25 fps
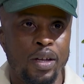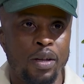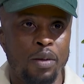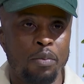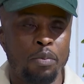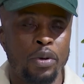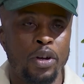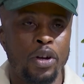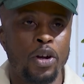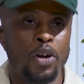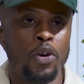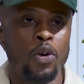
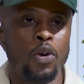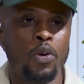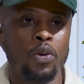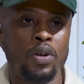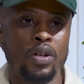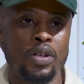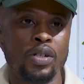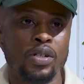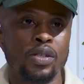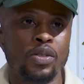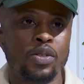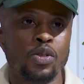better known
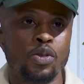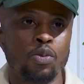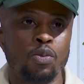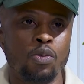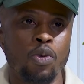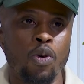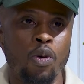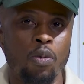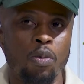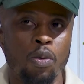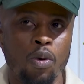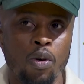as
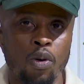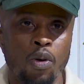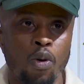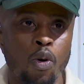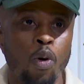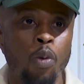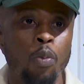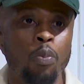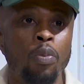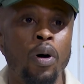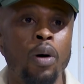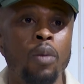Bobo
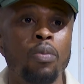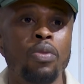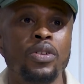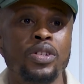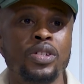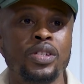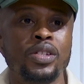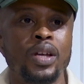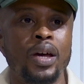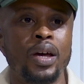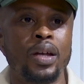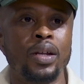or Bob the
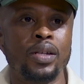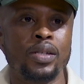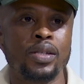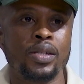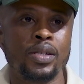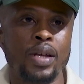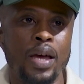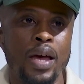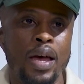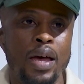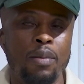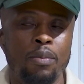
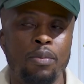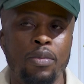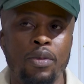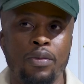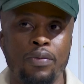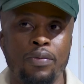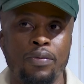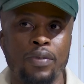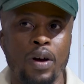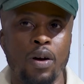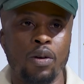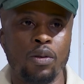Stylist. I am the
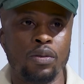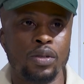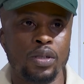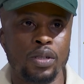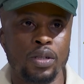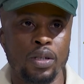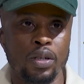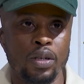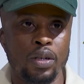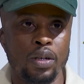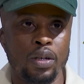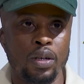
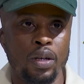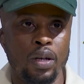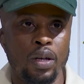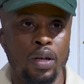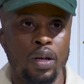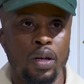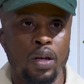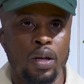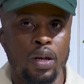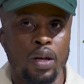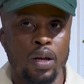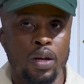founder,
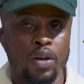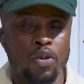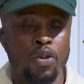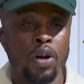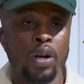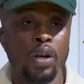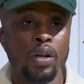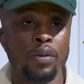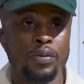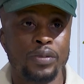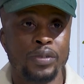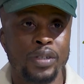
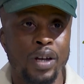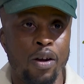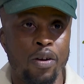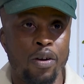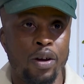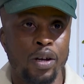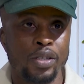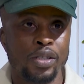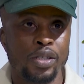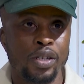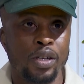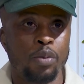creative
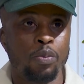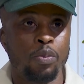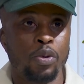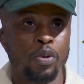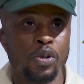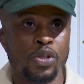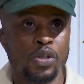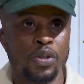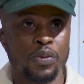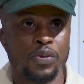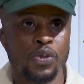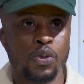director of
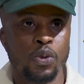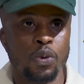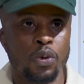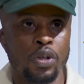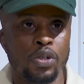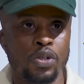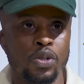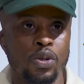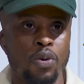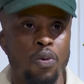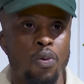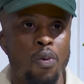Boys of Soweto.